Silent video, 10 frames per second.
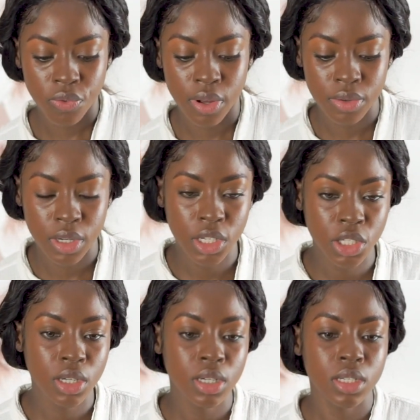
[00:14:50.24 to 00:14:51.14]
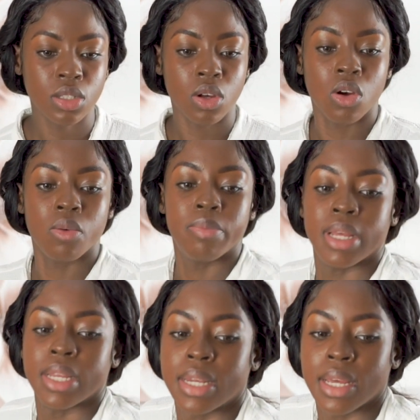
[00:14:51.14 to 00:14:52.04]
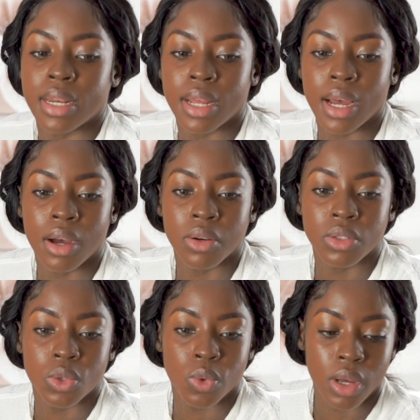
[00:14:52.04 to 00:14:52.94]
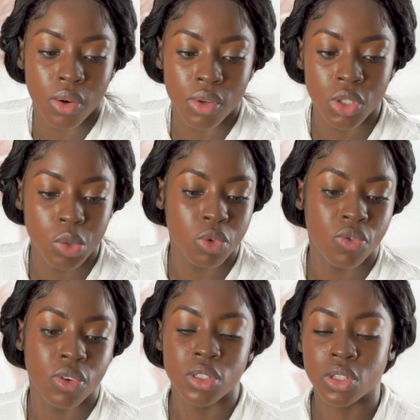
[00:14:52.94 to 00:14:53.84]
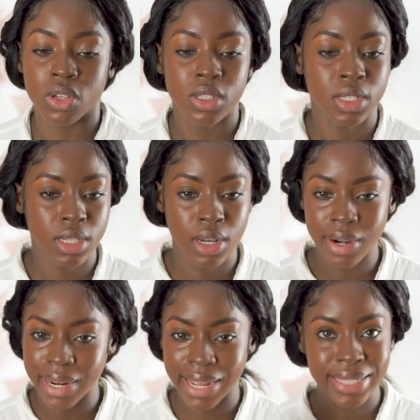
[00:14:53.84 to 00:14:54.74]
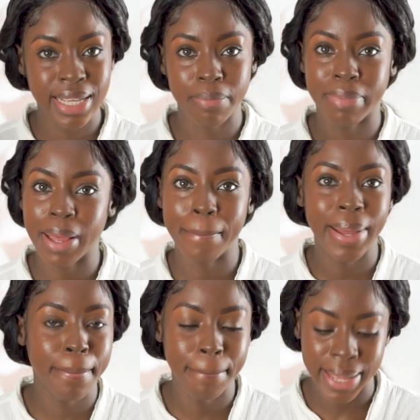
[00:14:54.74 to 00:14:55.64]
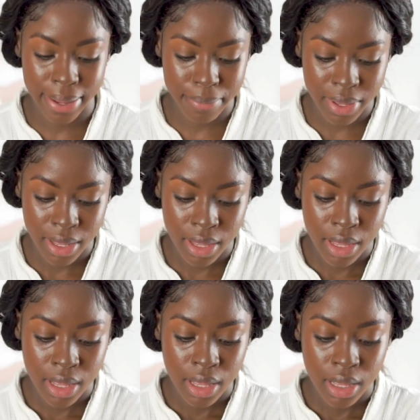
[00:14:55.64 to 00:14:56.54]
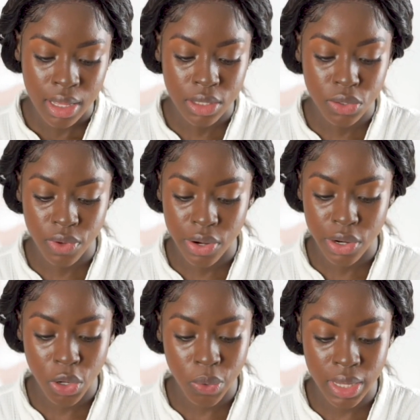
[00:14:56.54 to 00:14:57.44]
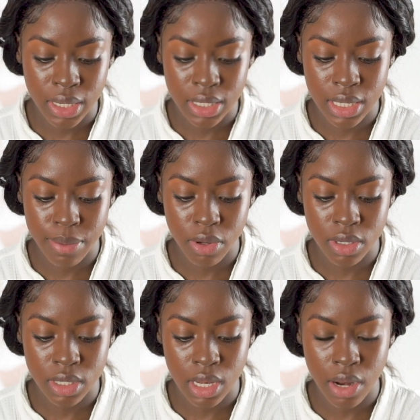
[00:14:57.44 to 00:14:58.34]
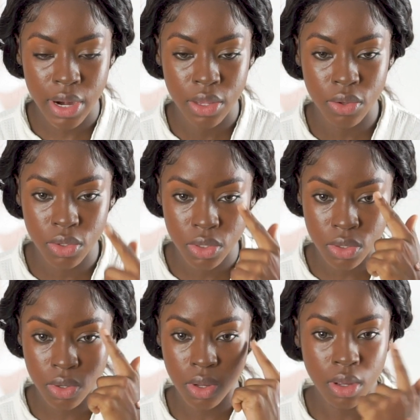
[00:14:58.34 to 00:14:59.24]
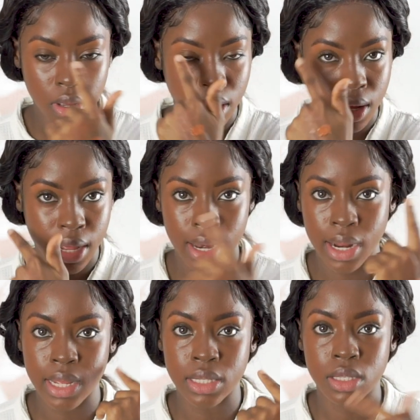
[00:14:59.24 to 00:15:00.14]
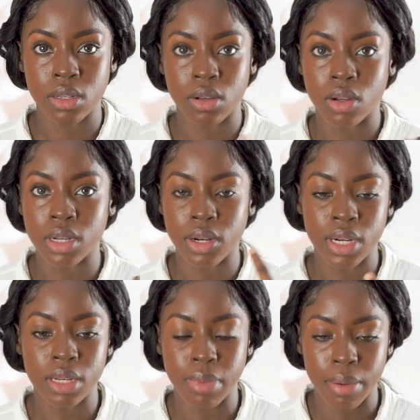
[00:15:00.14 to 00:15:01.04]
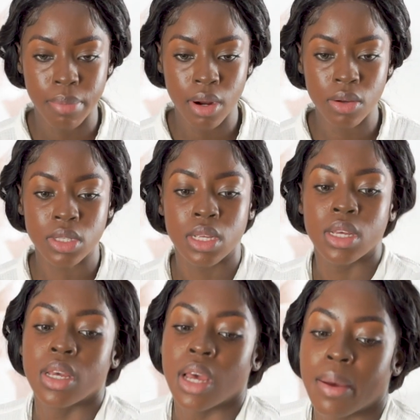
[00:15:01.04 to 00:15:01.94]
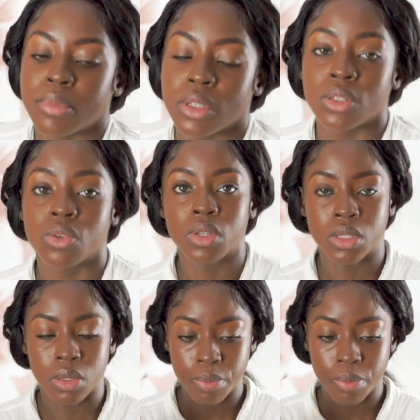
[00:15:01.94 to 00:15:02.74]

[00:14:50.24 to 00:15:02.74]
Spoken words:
foundation is all blended out. We are going to move on to concealer. Like I said, bam bam bam is very quick. The same concealer I used to highlight underneath my brows, I'm just going to